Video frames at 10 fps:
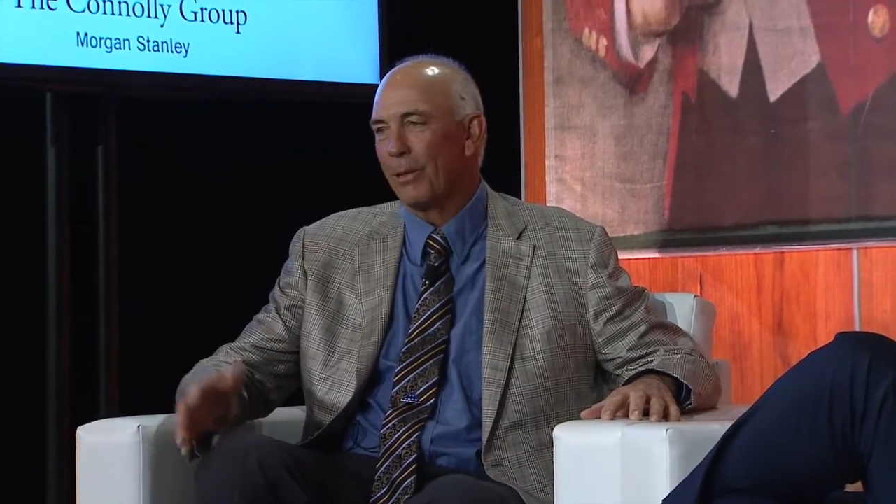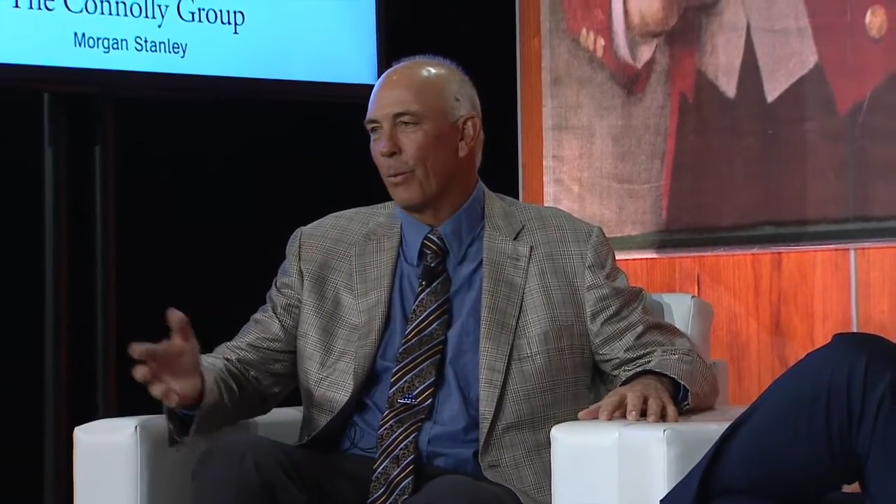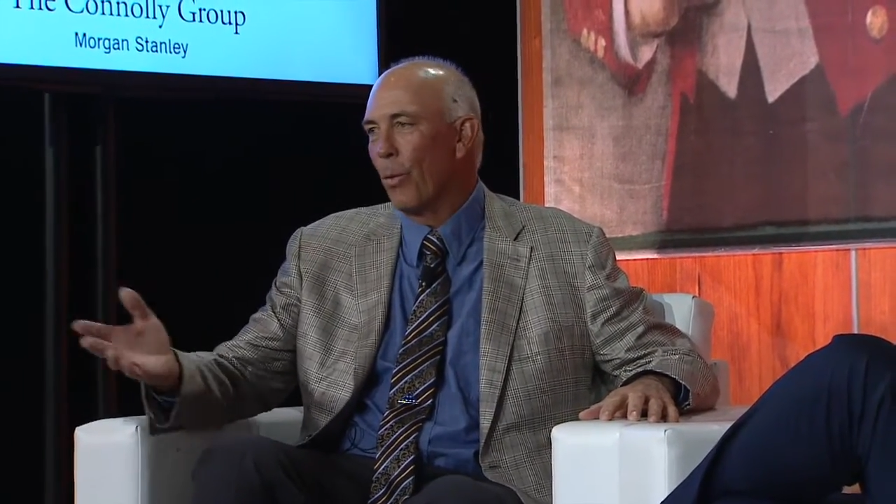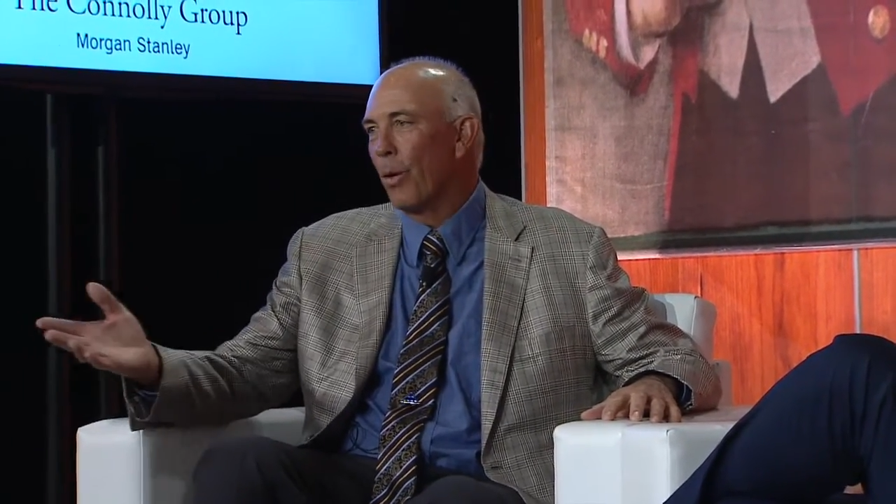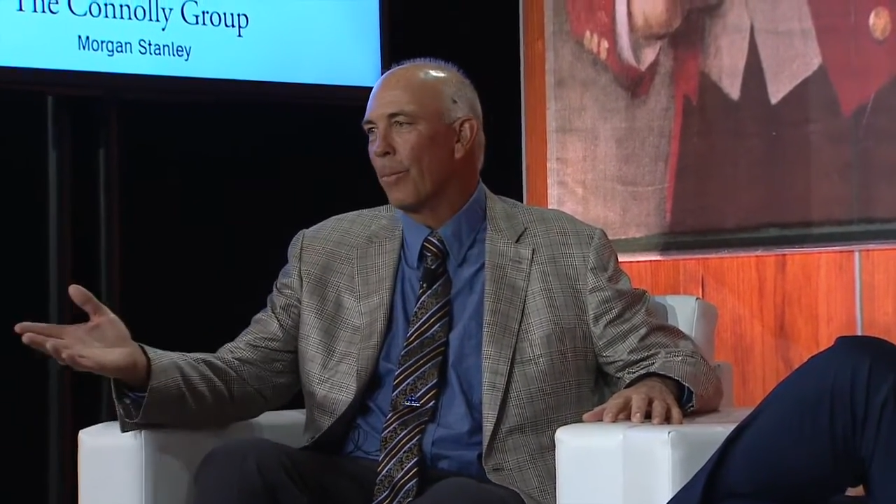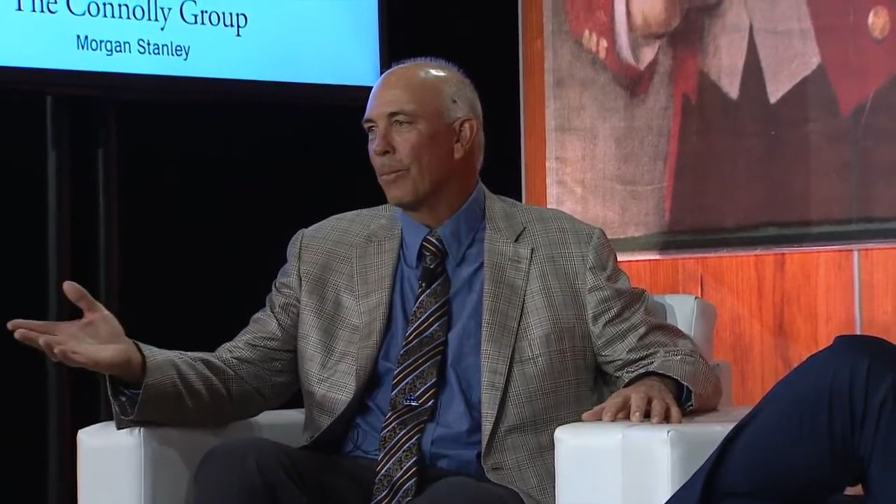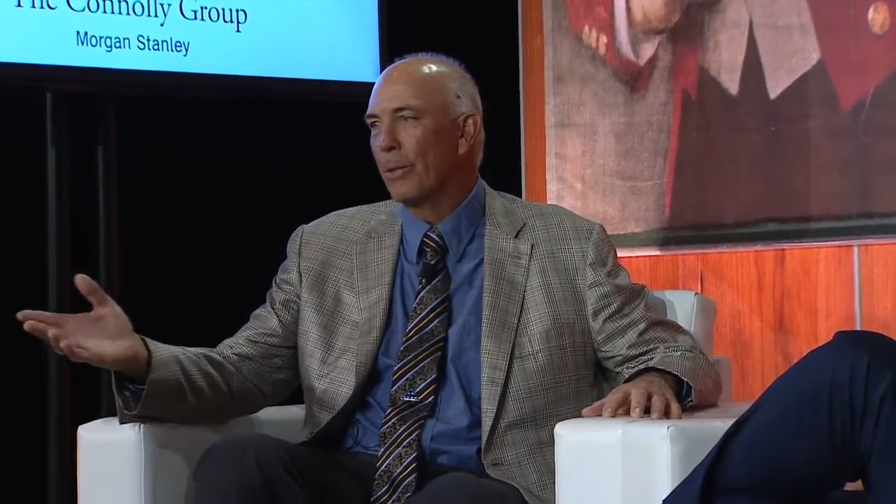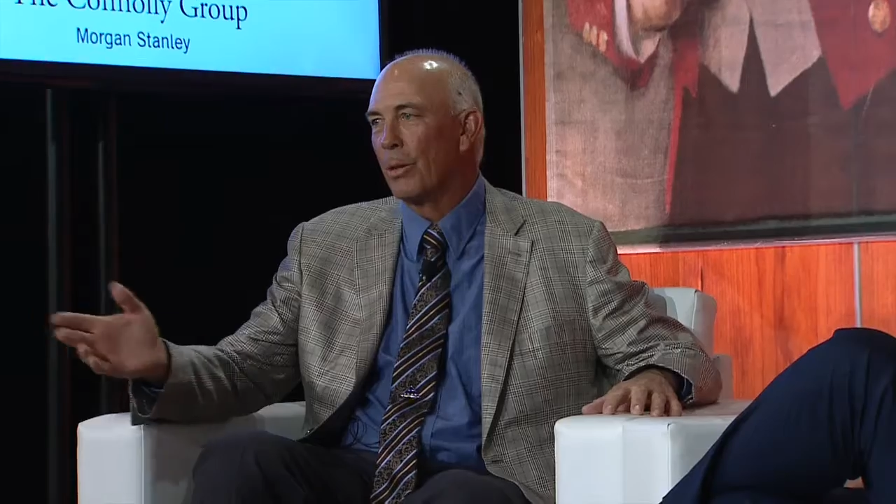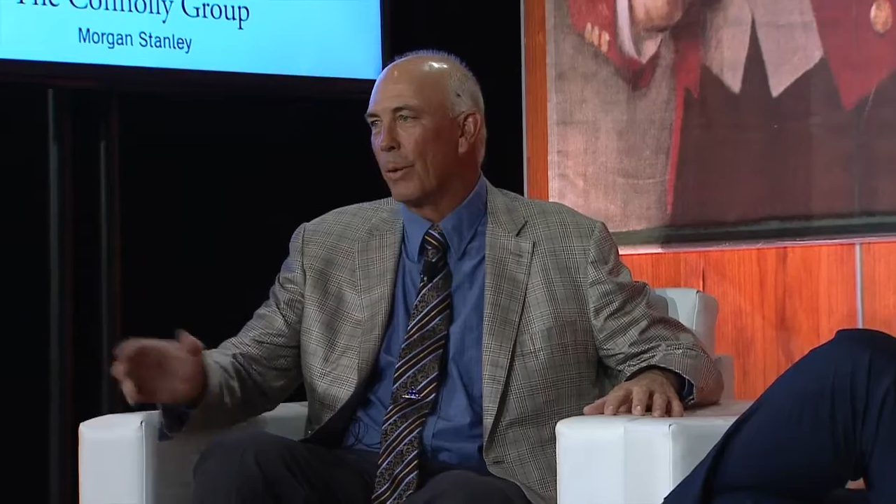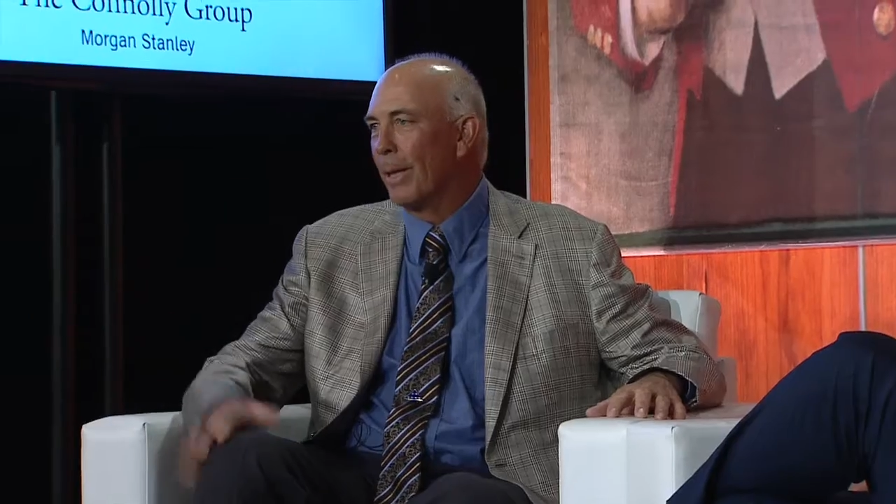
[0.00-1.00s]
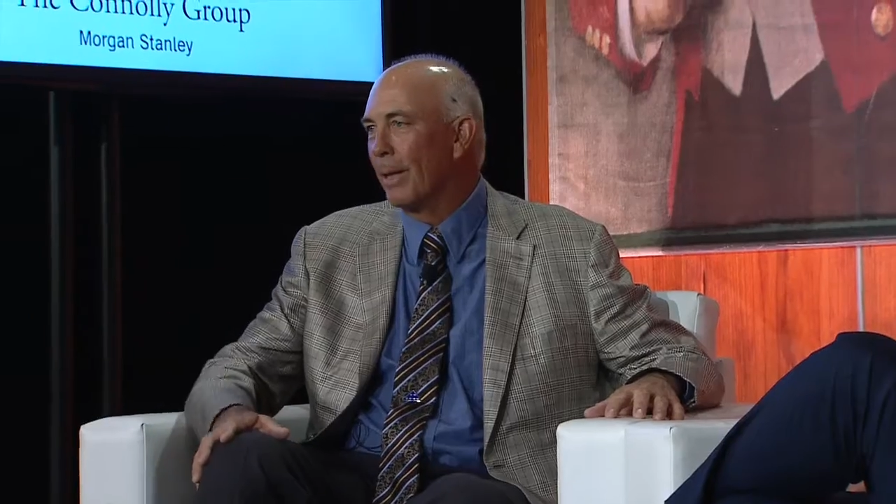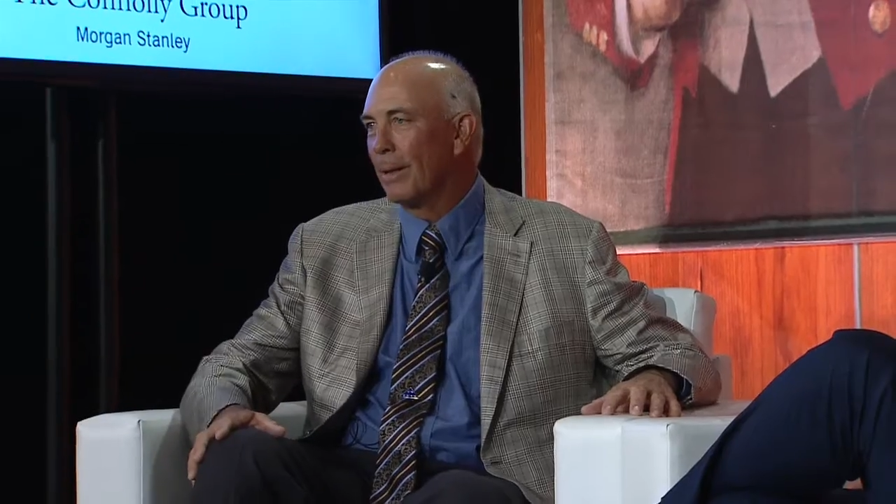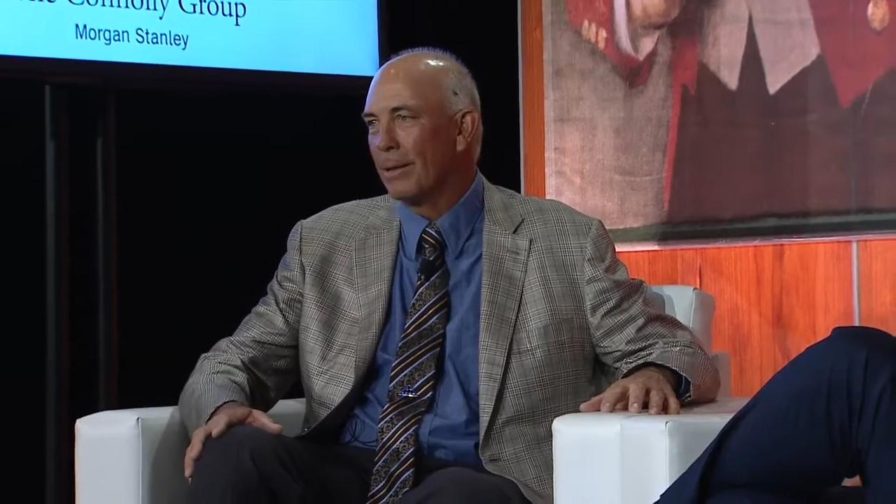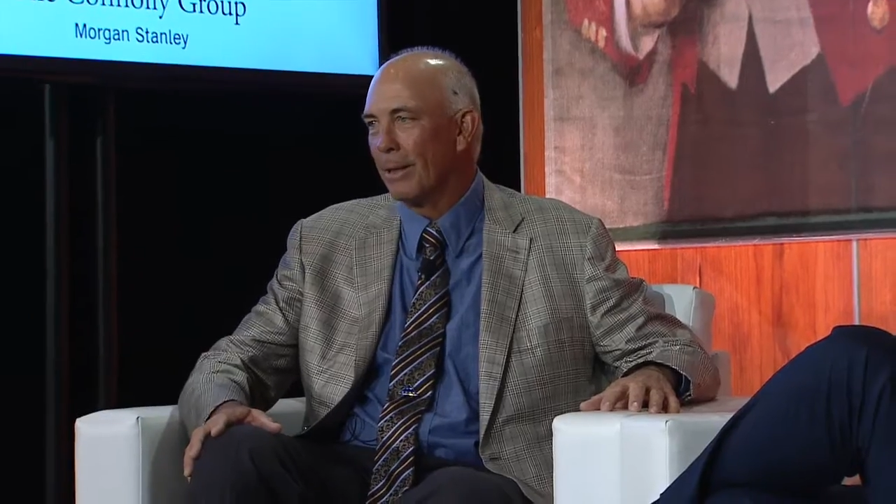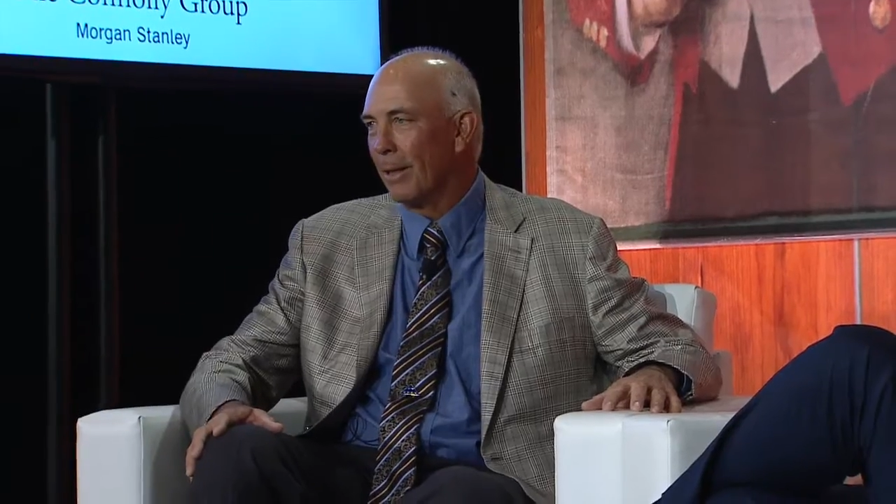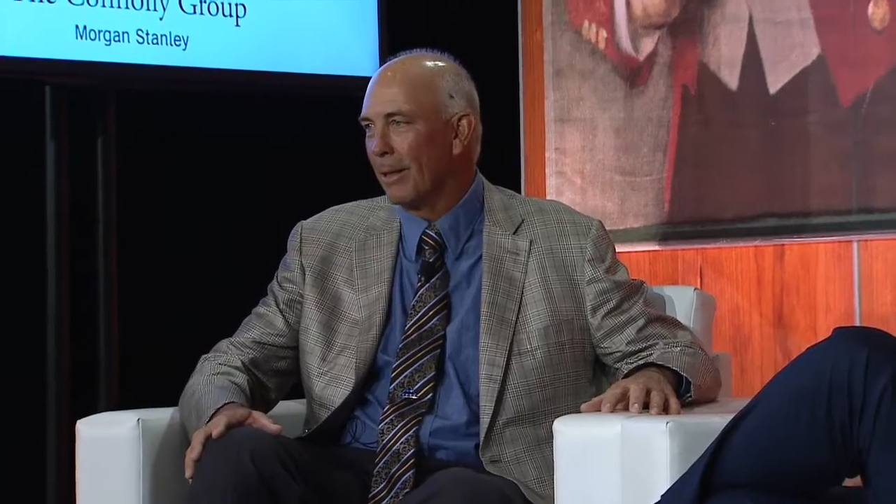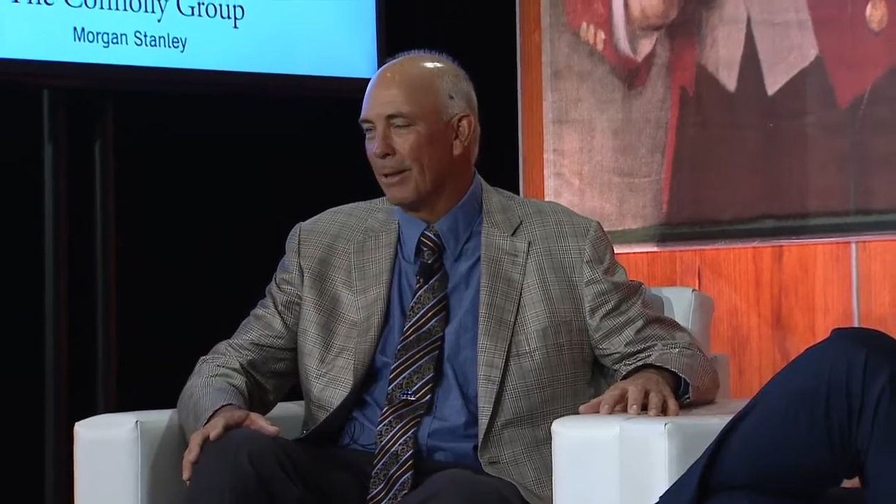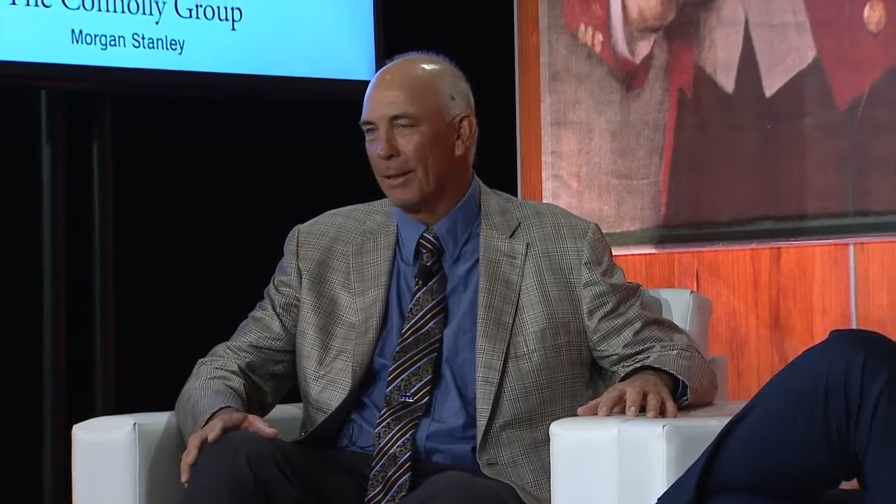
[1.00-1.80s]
warm greeting tonight.